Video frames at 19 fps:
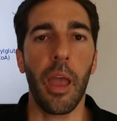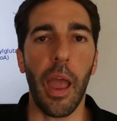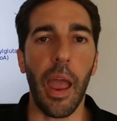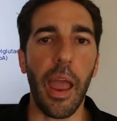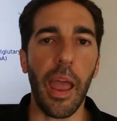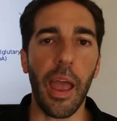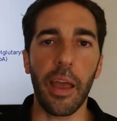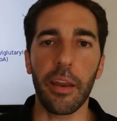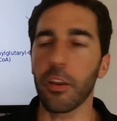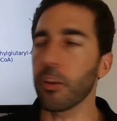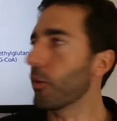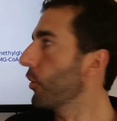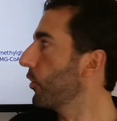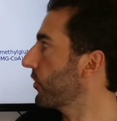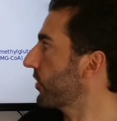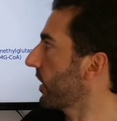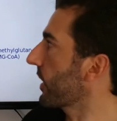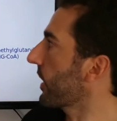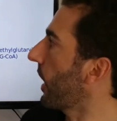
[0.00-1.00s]
and
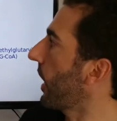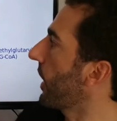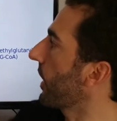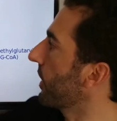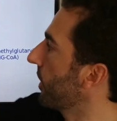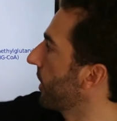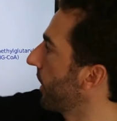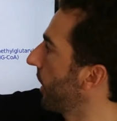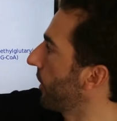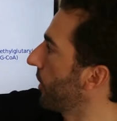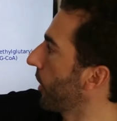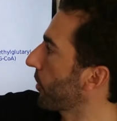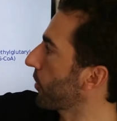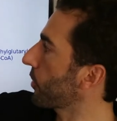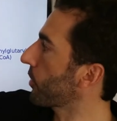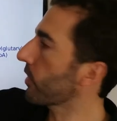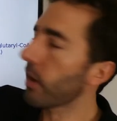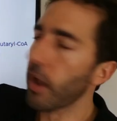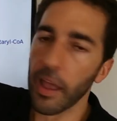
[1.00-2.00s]
using
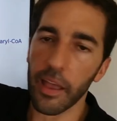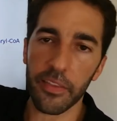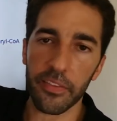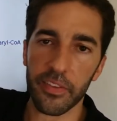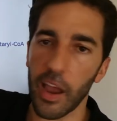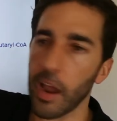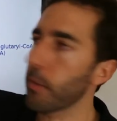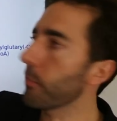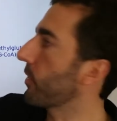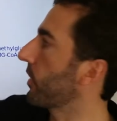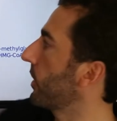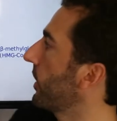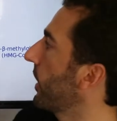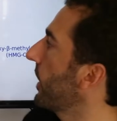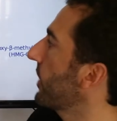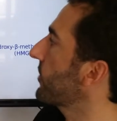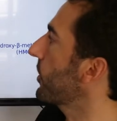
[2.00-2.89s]
another enzyme, the